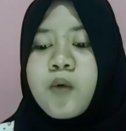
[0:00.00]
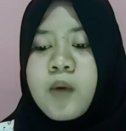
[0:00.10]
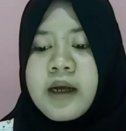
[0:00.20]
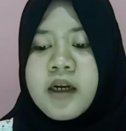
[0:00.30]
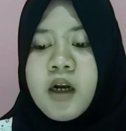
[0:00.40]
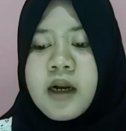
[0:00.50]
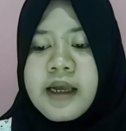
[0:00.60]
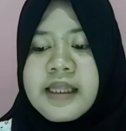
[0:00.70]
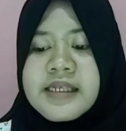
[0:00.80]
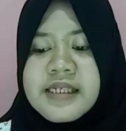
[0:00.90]
one
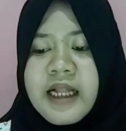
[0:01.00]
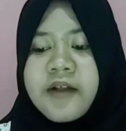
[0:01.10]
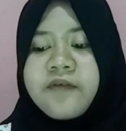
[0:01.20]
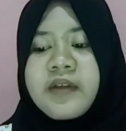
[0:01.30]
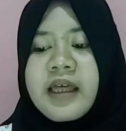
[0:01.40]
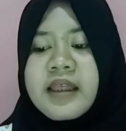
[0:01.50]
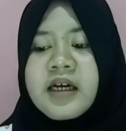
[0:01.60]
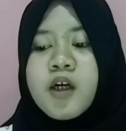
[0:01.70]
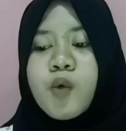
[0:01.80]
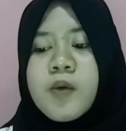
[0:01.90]
itself,
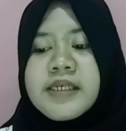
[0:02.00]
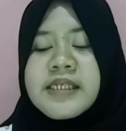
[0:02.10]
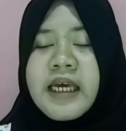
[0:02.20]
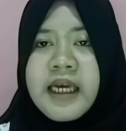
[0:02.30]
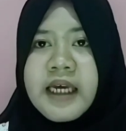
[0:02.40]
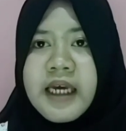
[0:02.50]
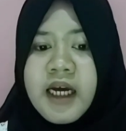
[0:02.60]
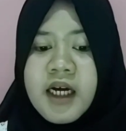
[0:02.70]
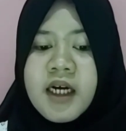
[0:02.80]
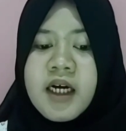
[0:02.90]
neither was he
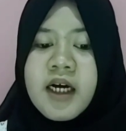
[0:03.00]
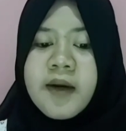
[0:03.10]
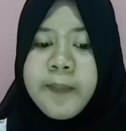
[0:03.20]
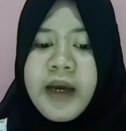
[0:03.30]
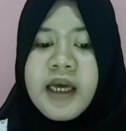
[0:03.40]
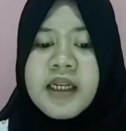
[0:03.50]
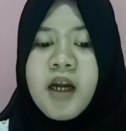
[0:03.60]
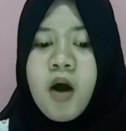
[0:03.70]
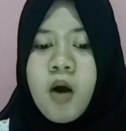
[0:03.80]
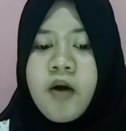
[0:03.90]
a
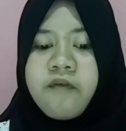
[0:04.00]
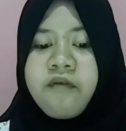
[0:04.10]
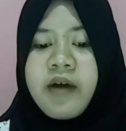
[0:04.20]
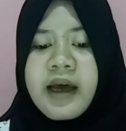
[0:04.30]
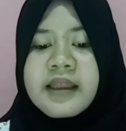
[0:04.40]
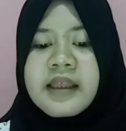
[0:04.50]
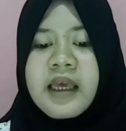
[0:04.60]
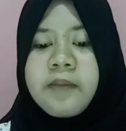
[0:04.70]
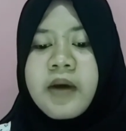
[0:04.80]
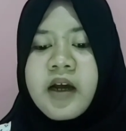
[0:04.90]
man of
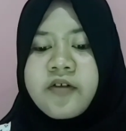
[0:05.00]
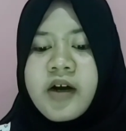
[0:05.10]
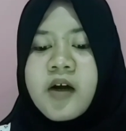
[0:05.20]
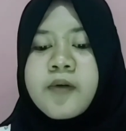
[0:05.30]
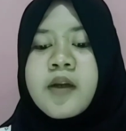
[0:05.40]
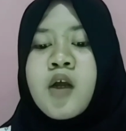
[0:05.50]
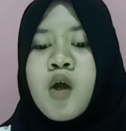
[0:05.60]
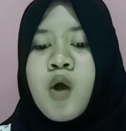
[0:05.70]
ethnic background